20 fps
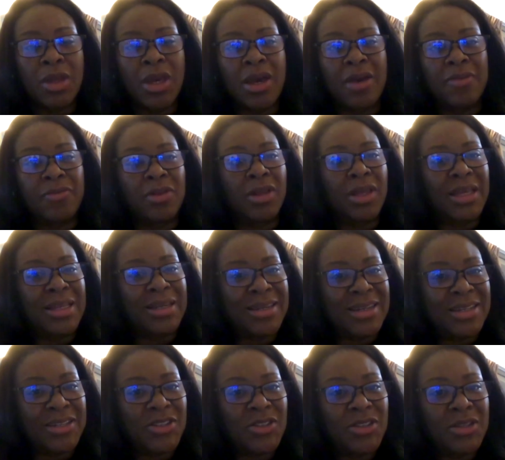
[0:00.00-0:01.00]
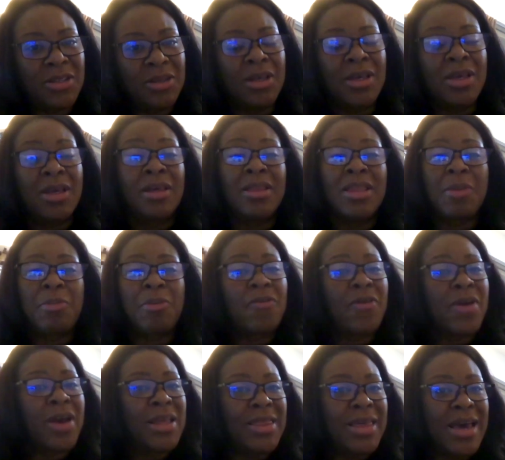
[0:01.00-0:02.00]
if you look at NIST, they
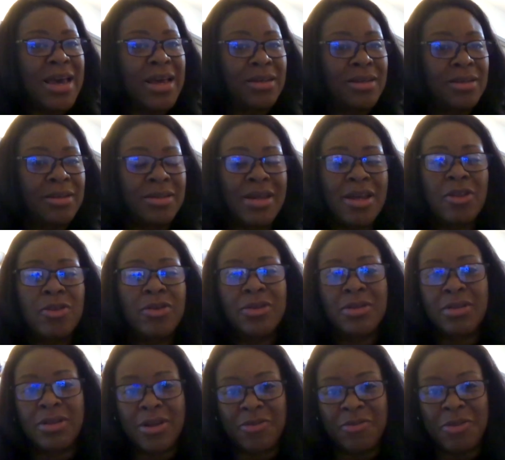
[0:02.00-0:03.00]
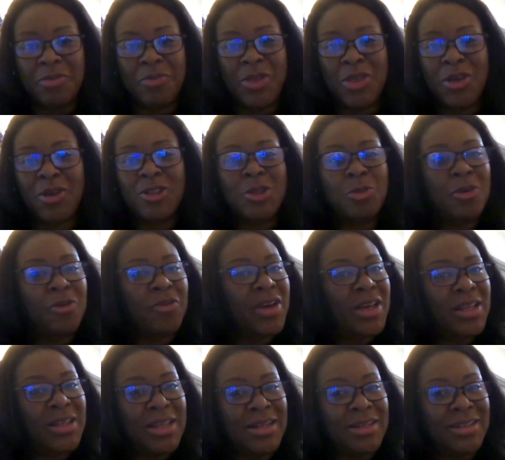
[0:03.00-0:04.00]
provide that not only to the government, but they also
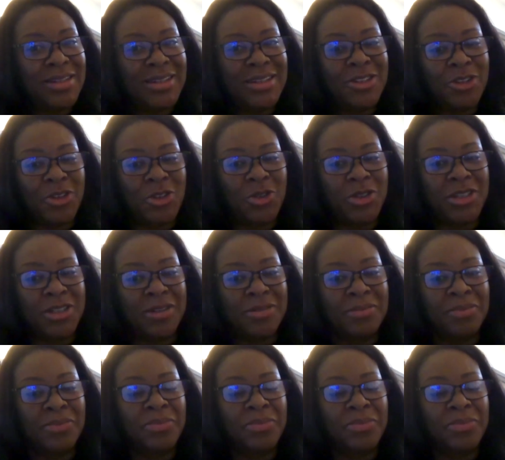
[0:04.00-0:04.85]
provide that to industry.